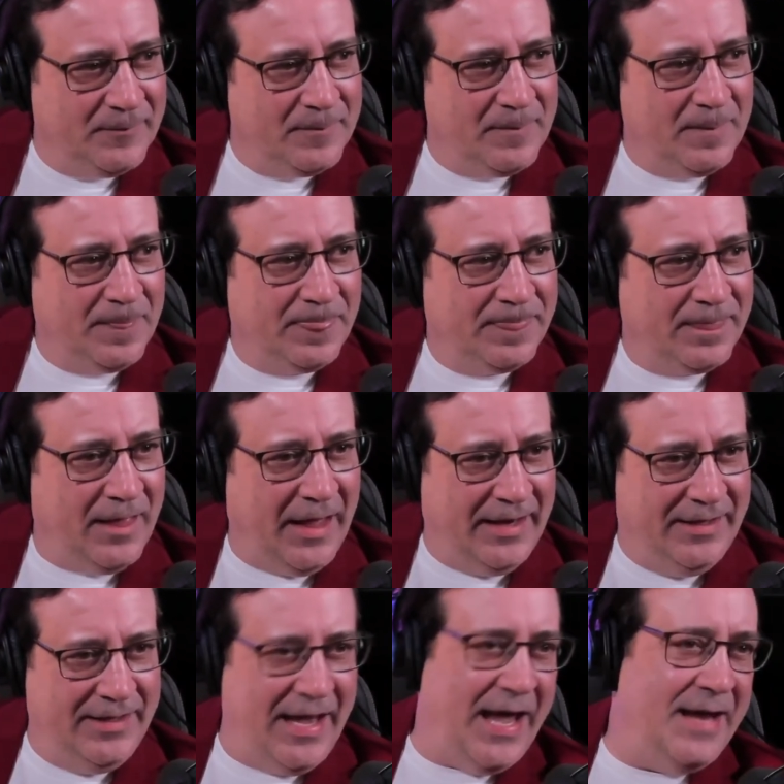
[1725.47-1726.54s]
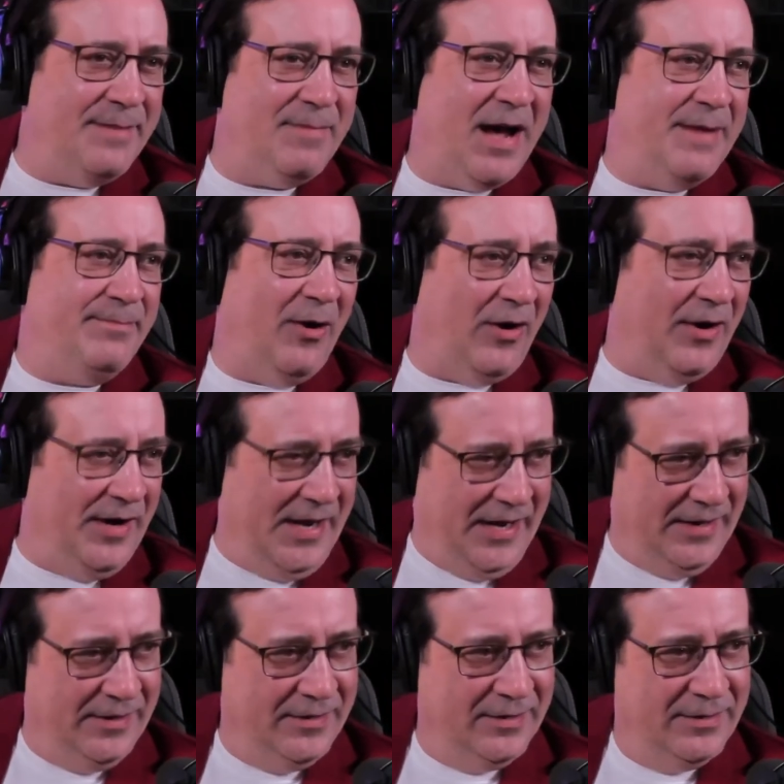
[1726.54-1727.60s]
Yeah, like, yay, my
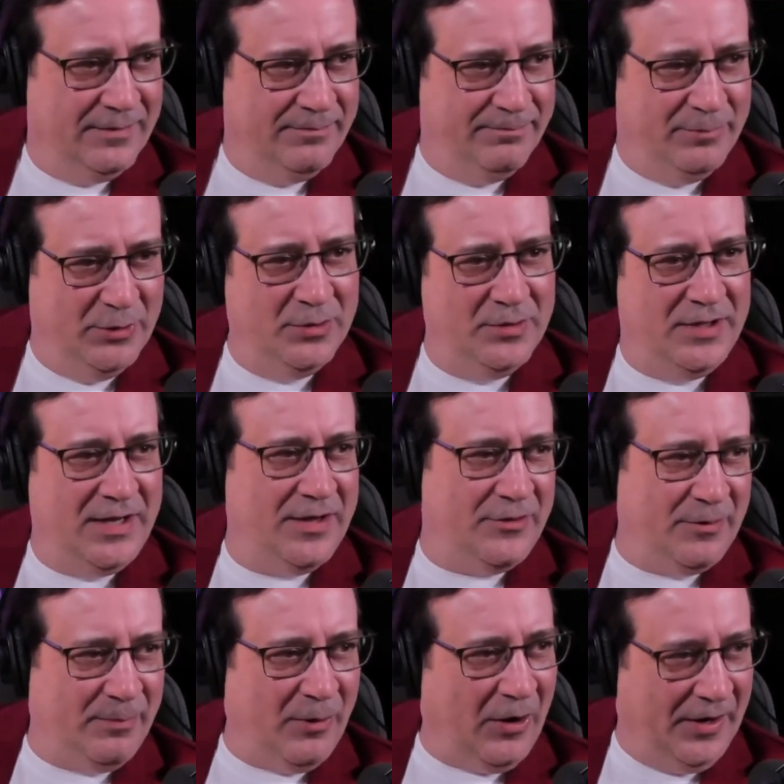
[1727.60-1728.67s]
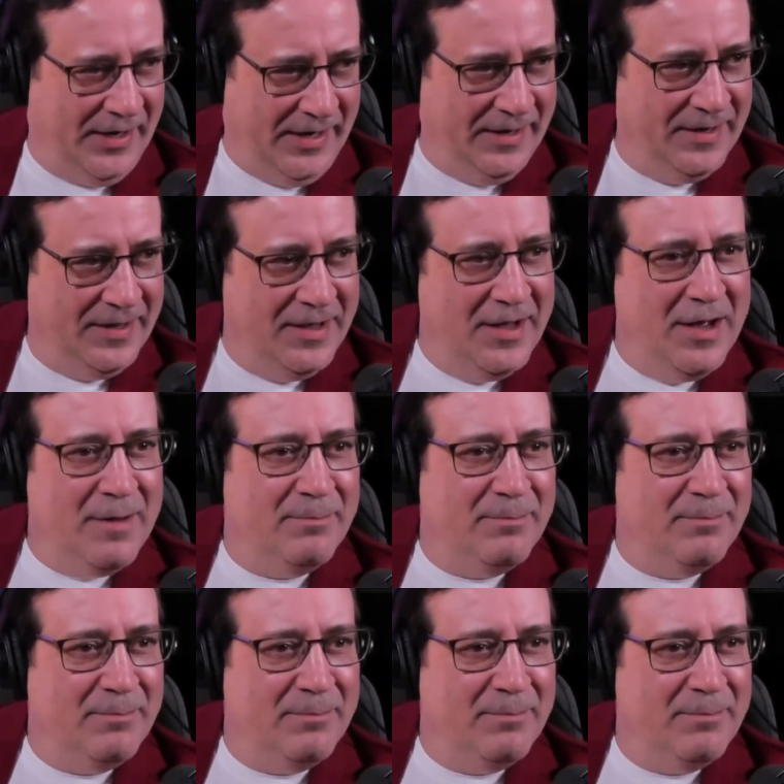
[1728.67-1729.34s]
party. Mm-hmm. Boo the other party. Yeah.